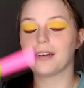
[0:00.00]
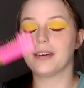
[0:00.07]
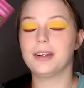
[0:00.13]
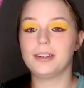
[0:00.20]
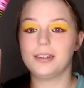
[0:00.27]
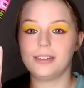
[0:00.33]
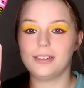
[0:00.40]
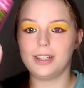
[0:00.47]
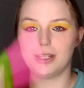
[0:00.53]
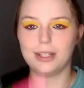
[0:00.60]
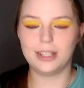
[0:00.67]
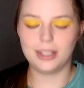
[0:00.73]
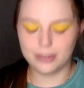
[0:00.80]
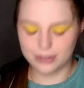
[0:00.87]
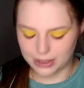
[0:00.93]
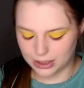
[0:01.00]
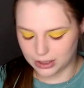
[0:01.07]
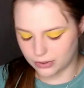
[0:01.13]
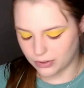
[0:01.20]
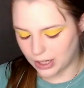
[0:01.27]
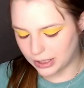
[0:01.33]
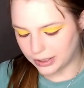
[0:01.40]
going to be using
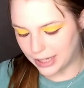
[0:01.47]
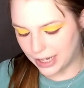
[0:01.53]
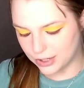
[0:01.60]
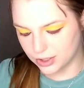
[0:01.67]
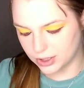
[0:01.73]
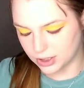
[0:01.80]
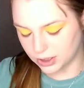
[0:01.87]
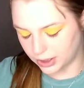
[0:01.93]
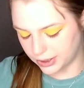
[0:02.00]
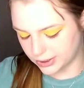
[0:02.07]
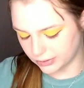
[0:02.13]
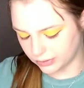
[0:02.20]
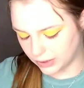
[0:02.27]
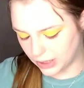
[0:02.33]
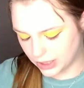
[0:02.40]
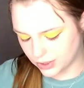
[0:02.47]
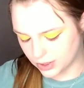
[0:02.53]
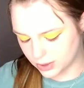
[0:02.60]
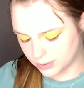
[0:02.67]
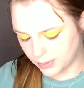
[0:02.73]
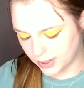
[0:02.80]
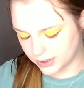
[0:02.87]
the Great Lashes Lots of
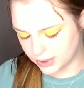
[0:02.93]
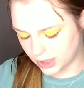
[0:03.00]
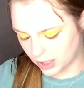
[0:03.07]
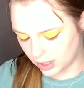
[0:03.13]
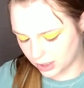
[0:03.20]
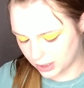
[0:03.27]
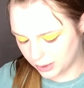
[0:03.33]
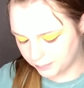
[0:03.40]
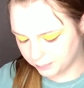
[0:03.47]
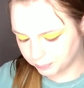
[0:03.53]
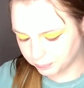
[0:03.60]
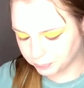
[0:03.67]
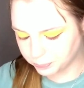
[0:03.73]
Lashes mascara.